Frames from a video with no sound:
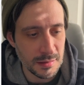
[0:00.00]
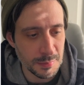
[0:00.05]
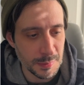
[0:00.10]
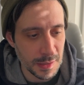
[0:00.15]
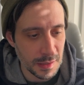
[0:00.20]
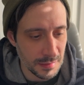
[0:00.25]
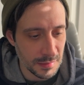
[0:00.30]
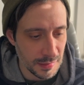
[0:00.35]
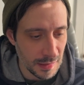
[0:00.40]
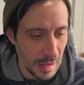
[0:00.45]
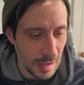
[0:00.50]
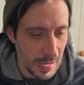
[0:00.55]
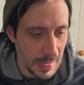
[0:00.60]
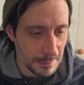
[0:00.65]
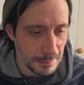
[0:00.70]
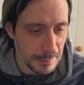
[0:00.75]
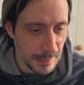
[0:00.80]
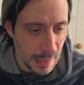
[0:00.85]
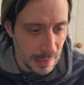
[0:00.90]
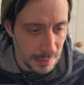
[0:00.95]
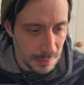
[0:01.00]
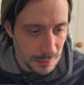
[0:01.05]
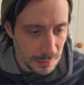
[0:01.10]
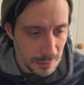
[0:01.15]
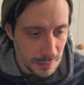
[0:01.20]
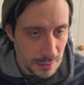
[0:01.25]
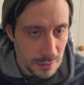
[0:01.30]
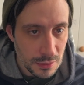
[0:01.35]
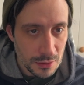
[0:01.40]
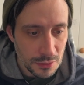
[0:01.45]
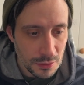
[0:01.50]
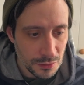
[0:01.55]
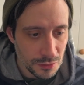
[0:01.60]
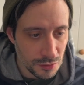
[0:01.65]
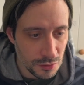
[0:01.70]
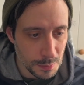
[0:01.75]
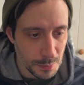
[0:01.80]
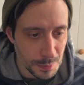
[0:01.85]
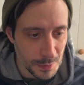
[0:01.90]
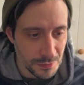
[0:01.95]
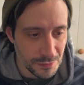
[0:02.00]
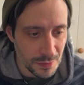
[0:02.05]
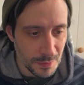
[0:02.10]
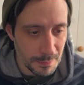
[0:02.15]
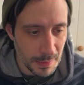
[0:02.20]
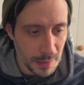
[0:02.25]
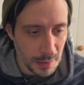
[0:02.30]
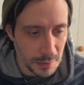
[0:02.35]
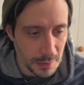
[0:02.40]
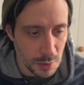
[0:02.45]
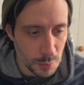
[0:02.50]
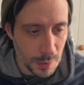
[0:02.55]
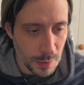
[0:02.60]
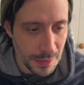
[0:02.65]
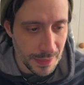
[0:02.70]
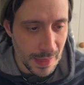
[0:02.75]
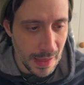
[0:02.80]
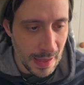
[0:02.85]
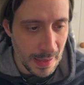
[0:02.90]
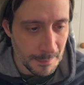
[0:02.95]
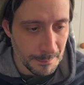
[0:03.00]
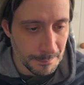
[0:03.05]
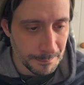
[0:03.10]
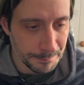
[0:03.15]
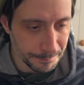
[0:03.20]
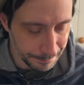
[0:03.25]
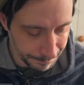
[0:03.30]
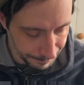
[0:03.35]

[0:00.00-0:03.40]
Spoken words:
because I'm not super familiar with that.